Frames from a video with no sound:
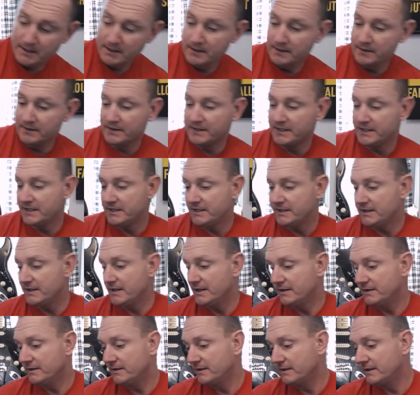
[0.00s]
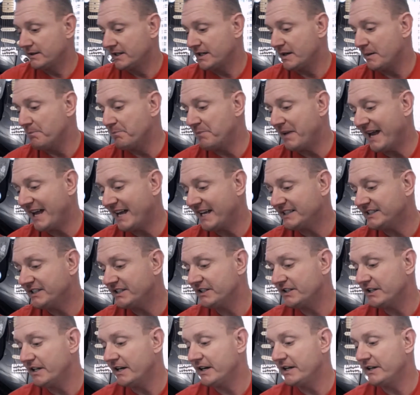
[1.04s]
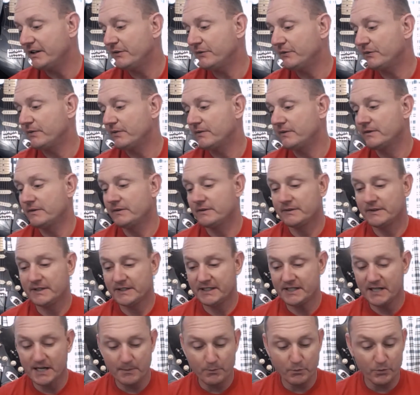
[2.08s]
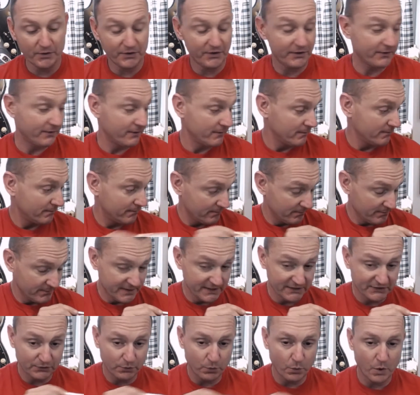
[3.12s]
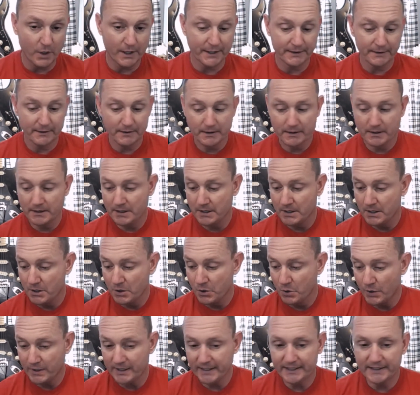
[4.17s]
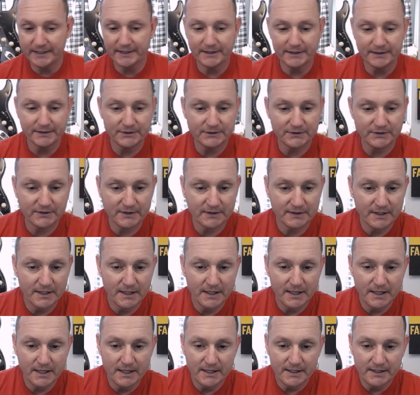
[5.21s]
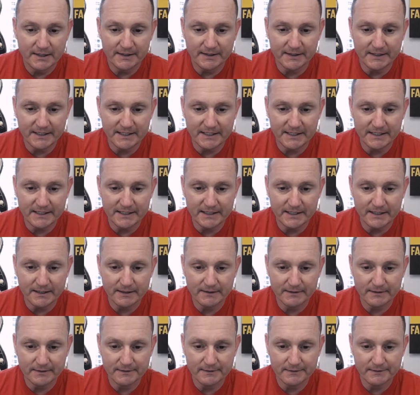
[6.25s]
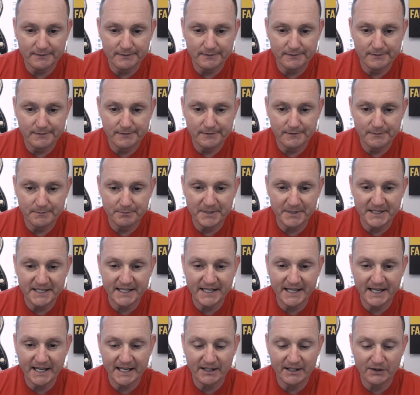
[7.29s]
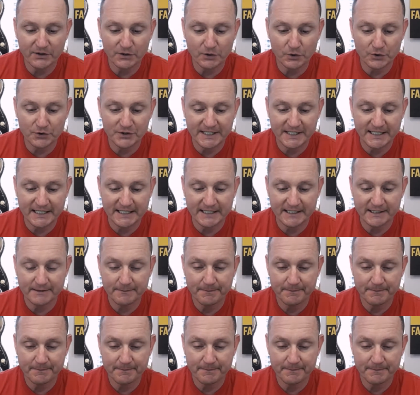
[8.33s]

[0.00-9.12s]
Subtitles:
The companion knife that come with this one is the BK13.